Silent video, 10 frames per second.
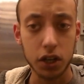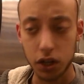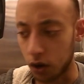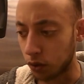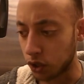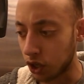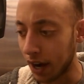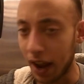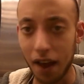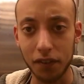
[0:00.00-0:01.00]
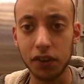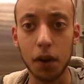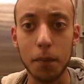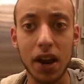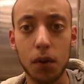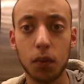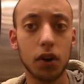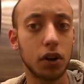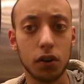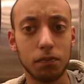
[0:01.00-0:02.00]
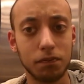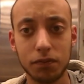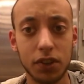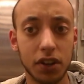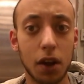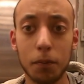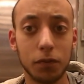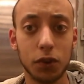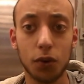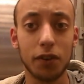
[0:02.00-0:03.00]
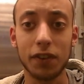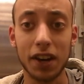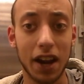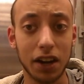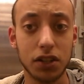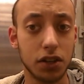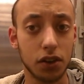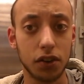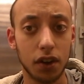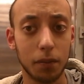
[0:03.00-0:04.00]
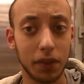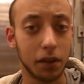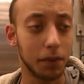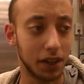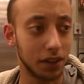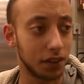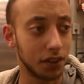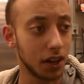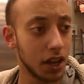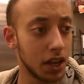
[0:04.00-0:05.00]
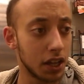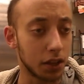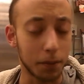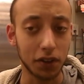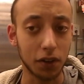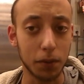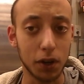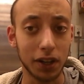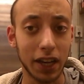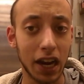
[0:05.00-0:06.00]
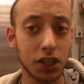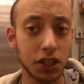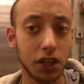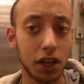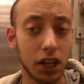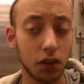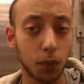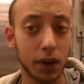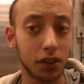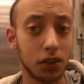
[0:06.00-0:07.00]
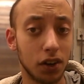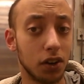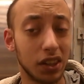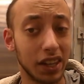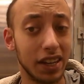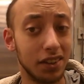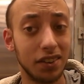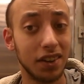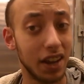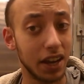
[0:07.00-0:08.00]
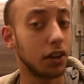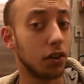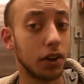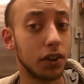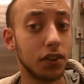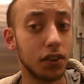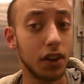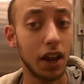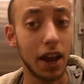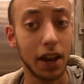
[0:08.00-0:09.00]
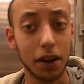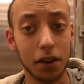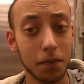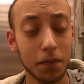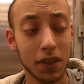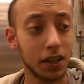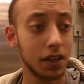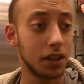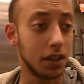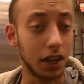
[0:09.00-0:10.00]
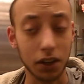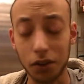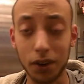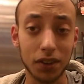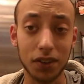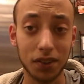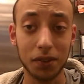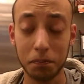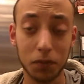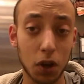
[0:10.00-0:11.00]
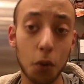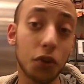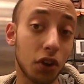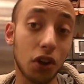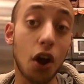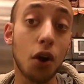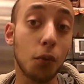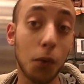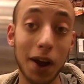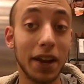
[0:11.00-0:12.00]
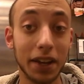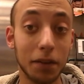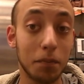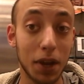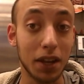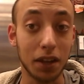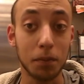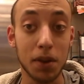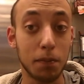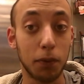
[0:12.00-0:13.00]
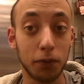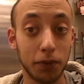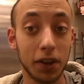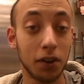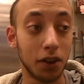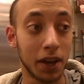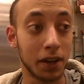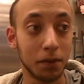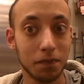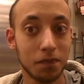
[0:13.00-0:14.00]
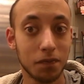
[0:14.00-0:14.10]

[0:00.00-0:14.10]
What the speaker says: you know, try to have some network or some sort of connection or something, because the miscommunication is what in turn leads to ignorance, and ignorance goes a long way in making people feel like